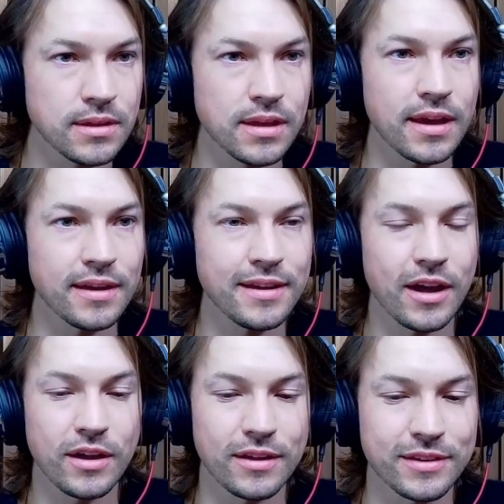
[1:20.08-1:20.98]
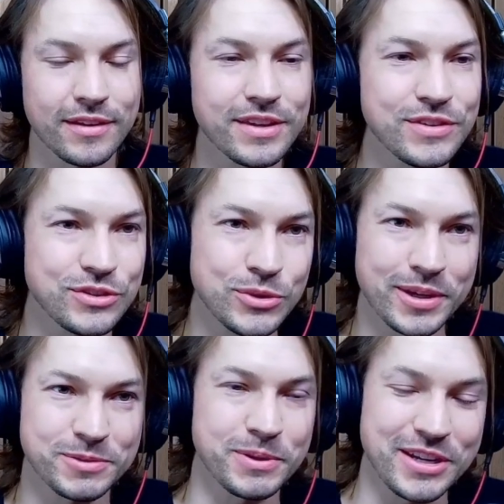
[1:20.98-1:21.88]
Yeah, I'll give you two
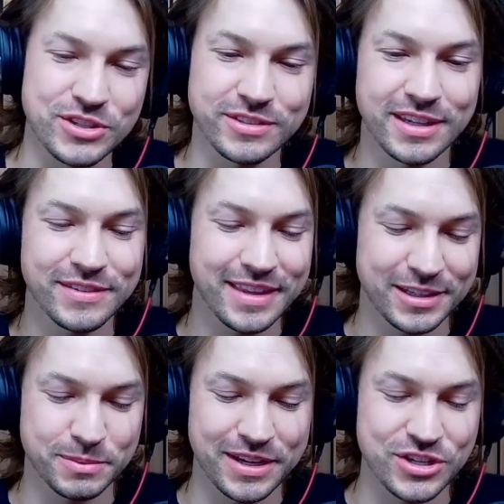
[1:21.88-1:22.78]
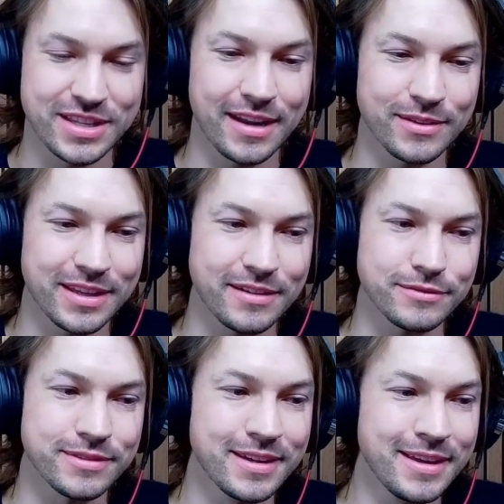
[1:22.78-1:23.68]
explanations. I'll give you the explanation that I would
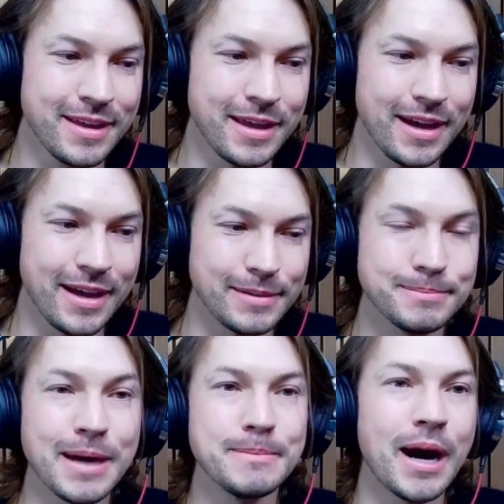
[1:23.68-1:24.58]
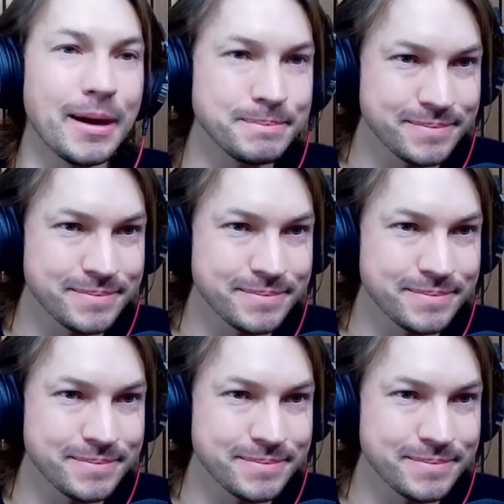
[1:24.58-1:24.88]
give my mom,